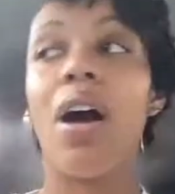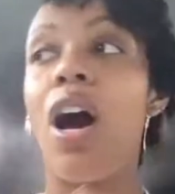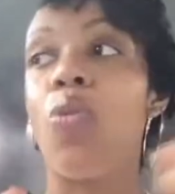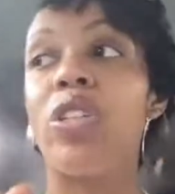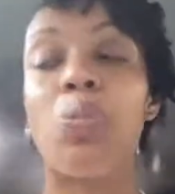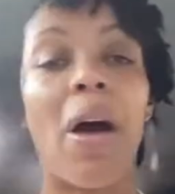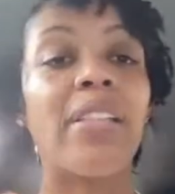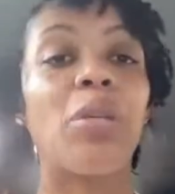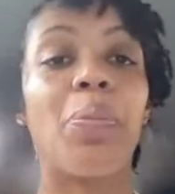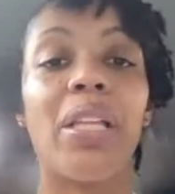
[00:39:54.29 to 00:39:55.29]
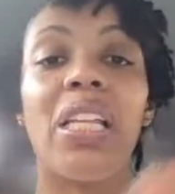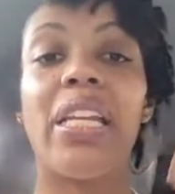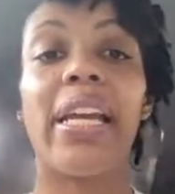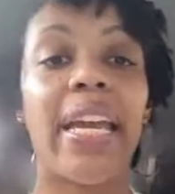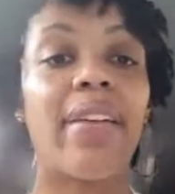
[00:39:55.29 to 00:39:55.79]
a responsibility
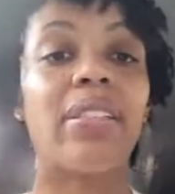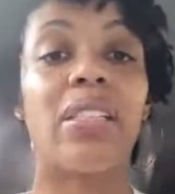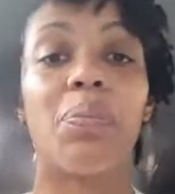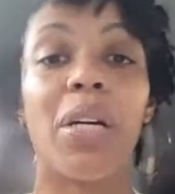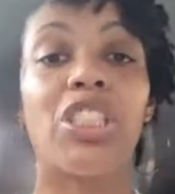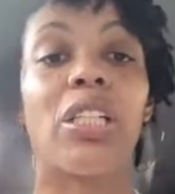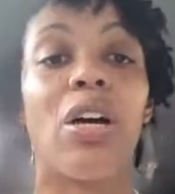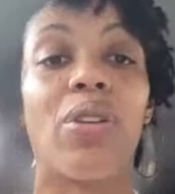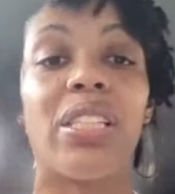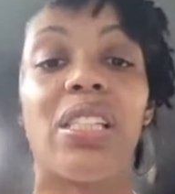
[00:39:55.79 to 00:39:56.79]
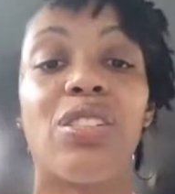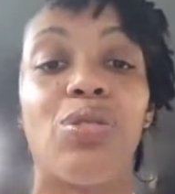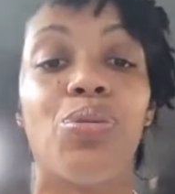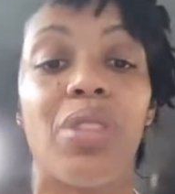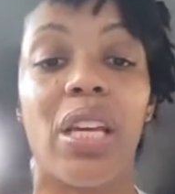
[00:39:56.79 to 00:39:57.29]
that carries as much load as this
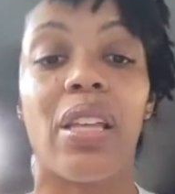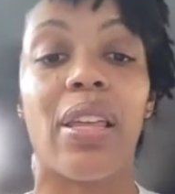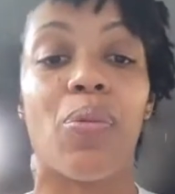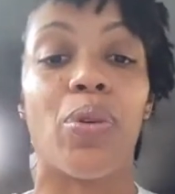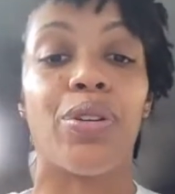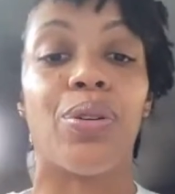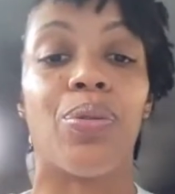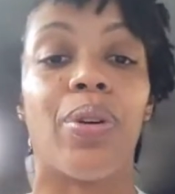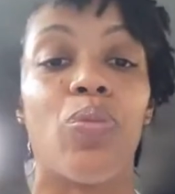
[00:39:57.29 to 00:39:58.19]
new thing that we're doing,